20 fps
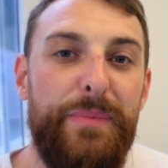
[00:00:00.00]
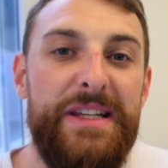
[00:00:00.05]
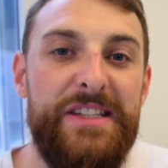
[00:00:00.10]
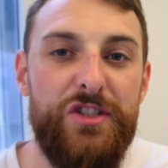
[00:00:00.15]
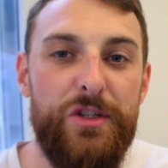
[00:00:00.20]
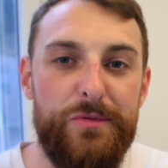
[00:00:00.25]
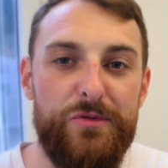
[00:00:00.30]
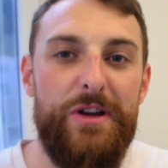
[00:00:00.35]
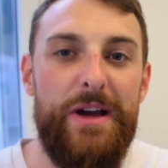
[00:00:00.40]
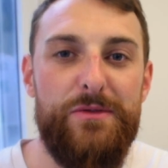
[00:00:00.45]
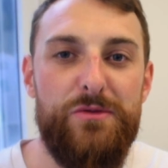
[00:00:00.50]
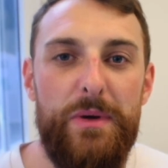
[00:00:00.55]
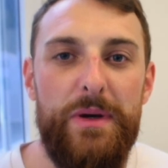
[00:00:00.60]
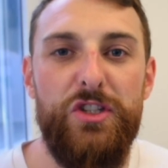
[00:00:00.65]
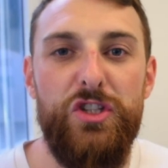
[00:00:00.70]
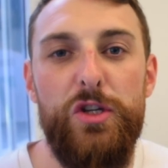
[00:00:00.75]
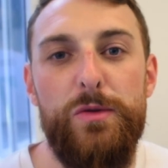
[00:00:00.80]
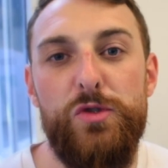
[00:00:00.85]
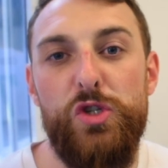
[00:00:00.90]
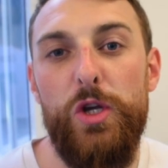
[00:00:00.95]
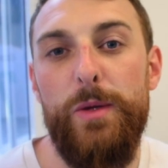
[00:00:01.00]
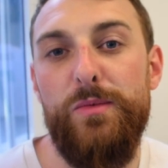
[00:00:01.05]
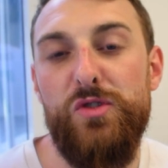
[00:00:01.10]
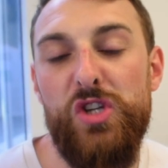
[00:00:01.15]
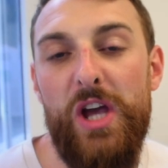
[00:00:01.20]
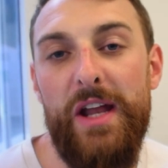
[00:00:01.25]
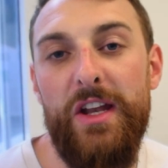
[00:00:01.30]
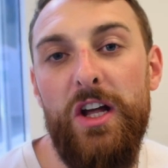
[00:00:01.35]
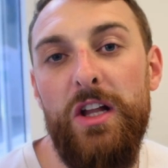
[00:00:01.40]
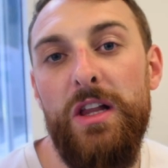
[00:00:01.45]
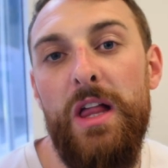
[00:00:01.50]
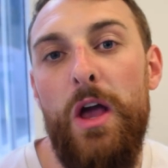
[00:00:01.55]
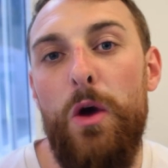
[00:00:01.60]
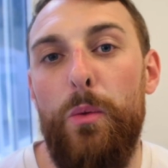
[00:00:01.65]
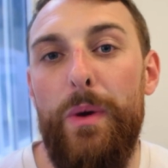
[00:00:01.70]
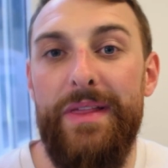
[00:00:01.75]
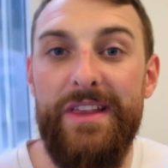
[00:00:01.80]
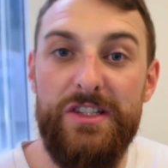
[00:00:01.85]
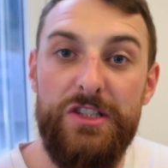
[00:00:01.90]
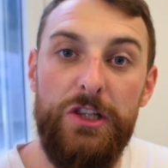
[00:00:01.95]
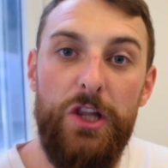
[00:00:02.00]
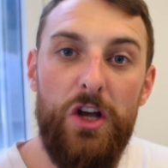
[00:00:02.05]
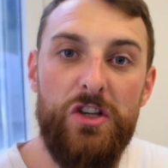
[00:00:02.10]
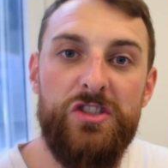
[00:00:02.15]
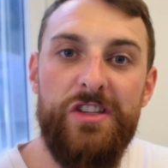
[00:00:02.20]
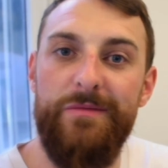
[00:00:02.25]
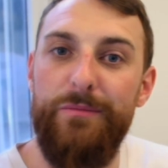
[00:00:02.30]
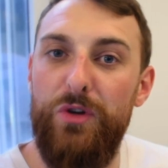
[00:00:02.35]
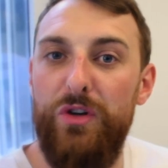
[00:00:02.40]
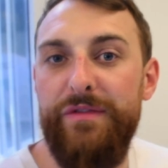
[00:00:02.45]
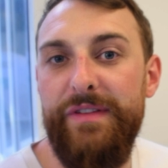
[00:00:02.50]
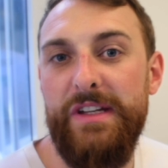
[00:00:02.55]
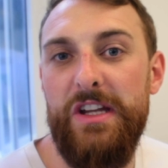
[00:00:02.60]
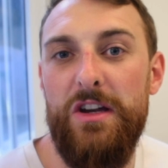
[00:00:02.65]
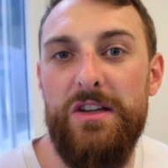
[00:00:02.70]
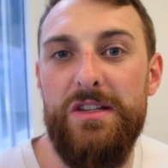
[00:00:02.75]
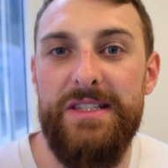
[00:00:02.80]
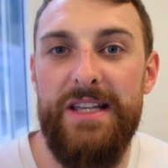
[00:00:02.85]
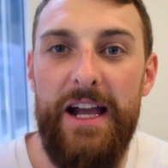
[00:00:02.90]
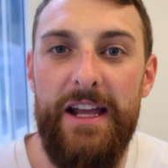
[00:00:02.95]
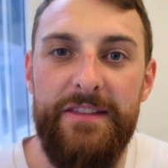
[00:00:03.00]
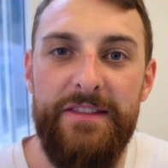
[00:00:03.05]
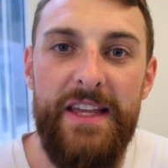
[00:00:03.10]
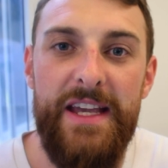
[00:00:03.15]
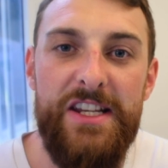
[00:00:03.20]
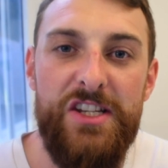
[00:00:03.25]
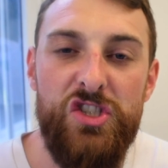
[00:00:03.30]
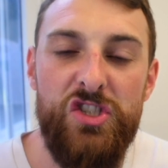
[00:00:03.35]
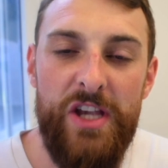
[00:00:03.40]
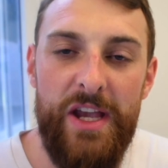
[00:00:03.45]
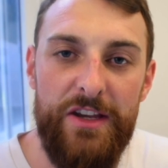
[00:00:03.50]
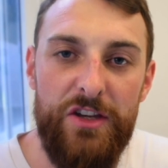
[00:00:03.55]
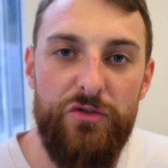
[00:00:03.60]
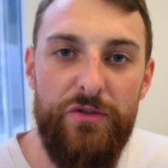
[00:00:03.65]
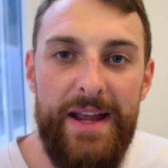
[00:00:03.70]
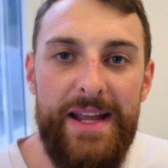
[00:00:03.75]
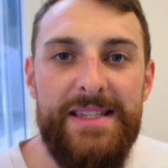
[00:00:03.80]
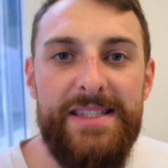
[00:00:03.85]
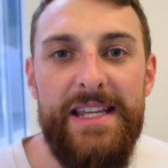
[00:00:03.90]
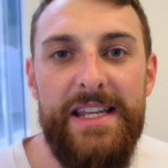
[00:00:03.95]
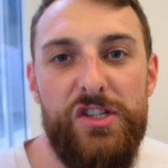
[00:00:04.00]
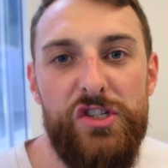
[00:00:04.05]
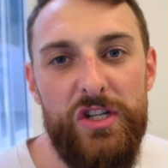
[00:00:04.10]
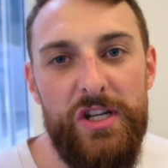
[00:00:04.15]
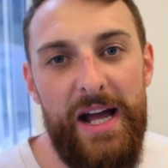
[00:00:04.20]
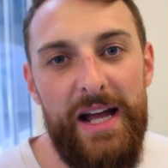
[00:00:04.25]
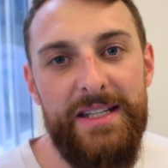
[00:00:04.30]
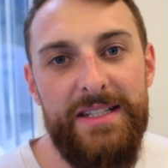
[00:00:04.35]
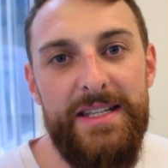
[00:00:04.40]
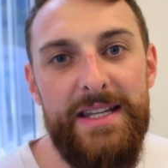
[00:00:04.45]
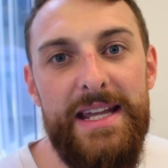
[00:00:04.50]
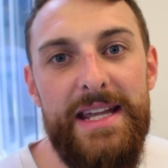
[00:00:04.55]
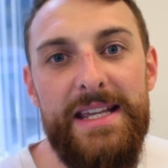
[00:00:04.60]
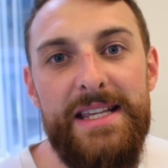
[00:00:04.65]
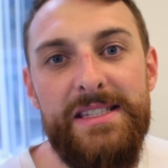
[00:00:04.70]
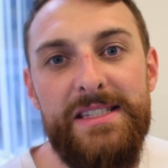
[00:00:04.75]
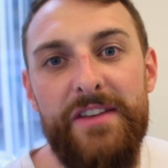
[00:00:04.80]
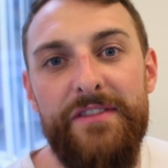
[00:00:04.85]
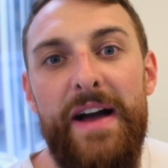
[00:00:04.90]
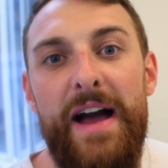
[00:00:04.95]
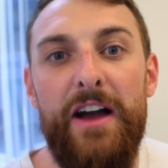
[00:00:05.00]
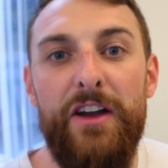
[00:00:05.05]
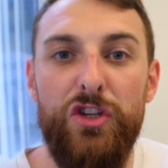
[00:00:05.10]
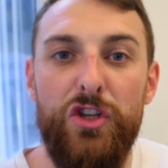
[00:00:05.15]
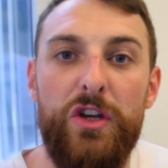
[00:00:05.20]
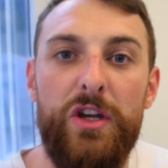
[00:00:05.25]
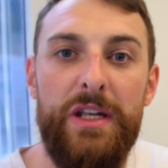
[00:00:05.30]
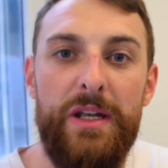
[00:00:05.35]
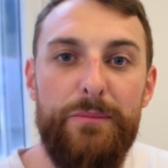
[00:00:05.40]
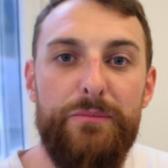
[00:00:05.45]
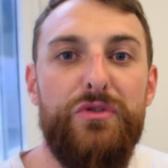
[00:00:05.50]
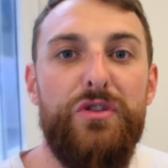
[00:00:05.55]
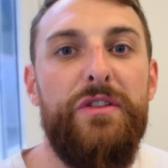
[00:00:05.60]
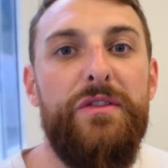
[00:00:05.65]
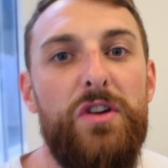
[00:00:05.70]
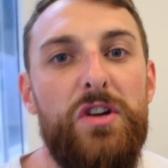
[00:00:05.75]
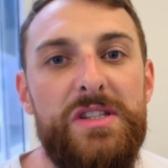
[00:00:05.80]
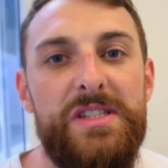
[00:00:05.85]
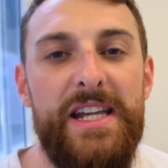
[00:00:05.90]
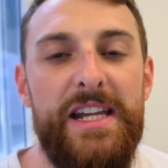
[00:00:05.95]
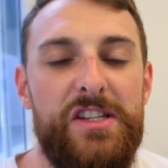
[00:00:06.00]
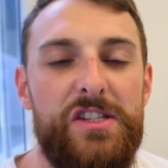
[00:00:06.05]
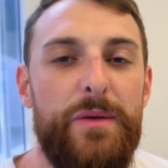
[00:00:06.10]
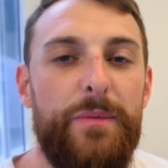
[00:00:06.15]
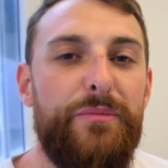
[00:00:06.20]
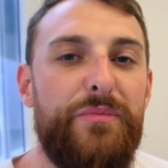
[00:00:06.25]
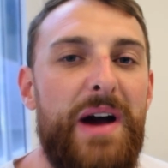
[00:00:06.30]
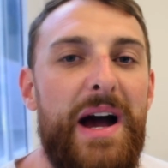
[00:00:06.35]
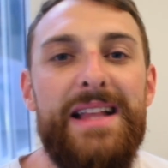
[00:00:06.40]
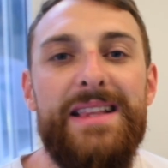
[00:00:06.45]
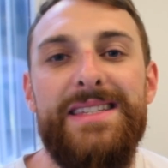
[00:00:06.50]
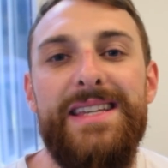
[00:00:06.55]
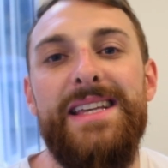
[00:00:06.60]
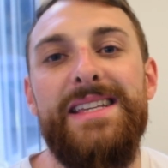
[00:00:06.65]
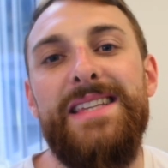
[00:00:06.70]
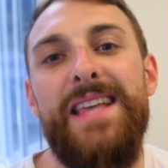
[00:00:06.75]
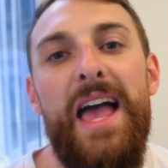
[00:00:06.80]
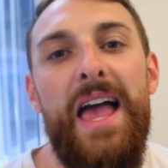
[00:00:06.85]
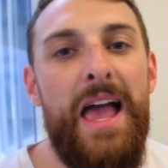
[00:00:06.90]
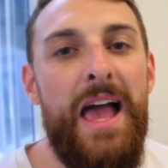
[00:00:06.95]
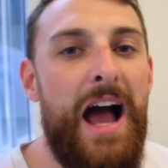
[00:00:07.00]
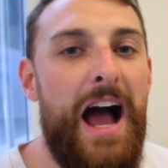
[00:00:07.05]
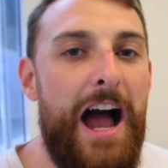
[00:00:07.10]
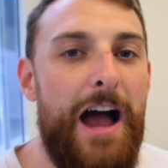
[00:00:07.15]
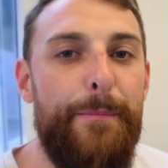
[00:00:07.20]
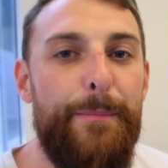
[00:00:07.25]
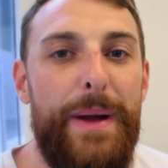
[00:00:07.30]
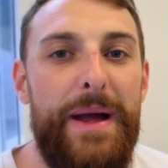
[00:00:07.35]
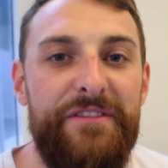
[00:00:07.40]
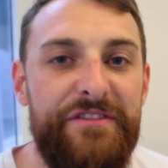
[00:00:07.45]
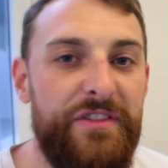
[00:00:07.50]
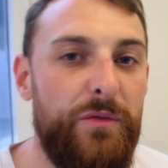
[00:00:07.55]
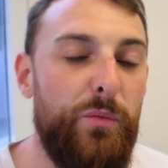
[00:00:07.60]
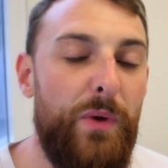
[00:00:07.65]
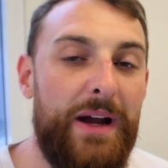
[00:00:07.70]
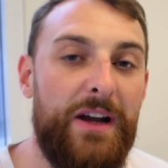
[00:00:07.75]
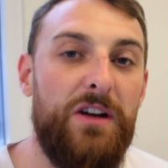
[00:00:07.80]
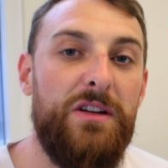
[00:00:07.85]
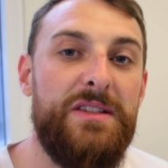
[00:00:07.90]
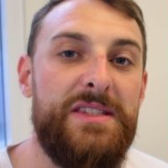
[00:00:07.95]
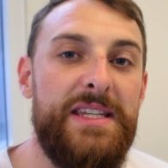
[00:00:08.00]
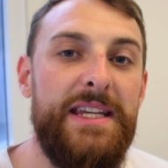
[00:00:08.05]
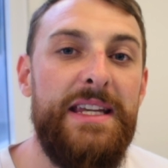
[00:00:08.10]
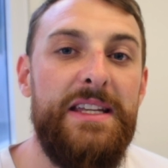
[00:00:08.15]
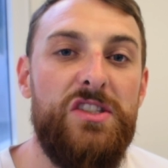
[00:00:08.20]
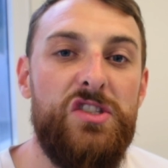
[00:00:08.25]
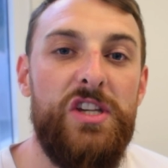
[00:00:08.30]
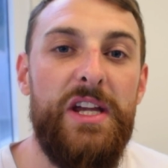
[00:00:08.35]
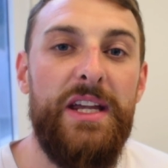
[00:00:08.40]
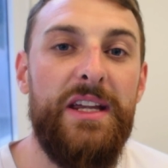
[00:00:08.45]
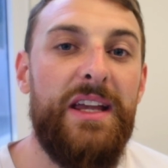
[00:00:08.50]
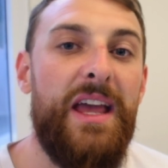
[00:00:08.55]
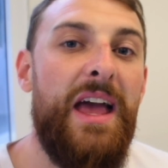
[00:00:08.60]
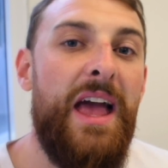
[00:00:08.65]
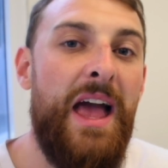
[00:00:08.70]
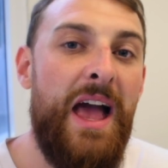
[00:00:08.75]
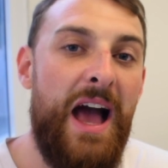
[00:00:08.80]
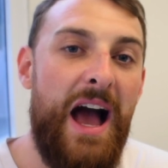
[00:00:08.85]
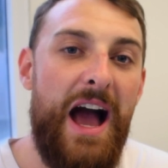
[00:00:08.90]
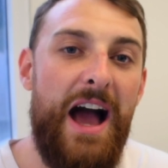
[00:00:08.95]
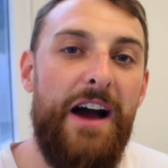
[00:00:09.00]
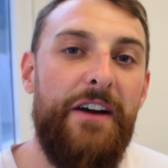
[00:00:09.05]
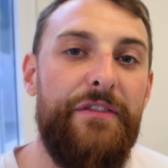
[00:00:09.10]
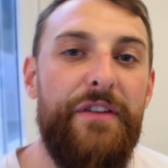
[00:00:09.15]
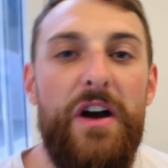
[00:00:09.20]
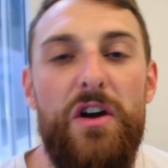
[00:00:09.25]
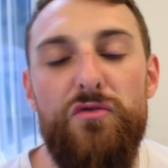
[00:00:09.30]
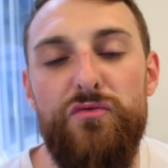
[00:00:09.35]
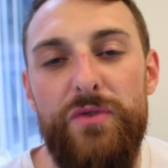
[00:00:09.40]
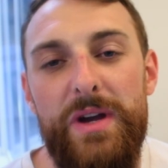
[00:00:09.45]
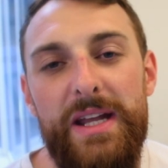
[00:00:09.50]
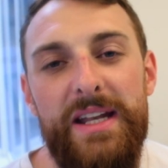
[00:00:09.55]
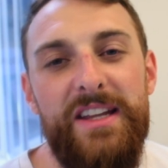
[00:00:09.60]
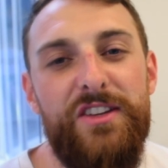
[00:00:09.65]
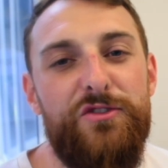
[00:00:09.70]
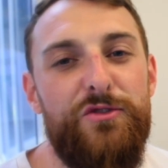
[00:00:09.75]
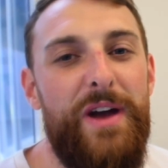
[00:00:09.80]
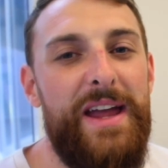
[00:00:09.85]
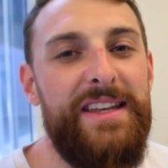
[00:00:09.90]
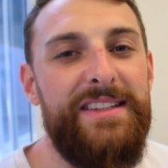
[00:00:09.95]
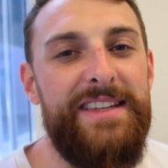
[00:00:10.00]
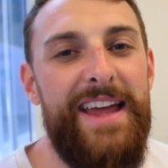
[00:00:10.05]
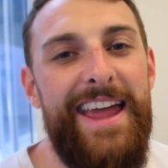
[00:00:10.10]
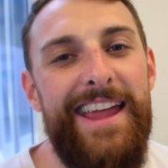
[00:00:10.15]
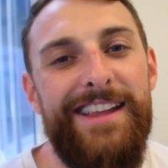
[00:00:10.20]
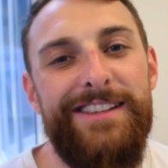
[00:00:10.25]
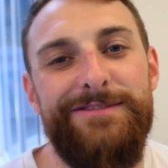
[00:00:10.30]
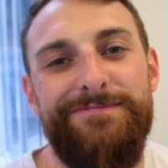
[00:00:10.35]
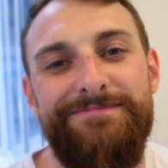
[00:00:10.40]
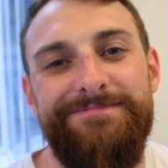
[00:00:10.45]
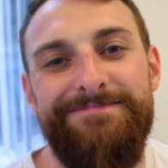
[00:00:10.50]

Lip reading: Please subscribe to our YouTube channel, where there's lots of more videos like this sharing great teaching ideas of how you can improve your teaching practice. I'm Ben from Waggle Teaching. Have a really great day.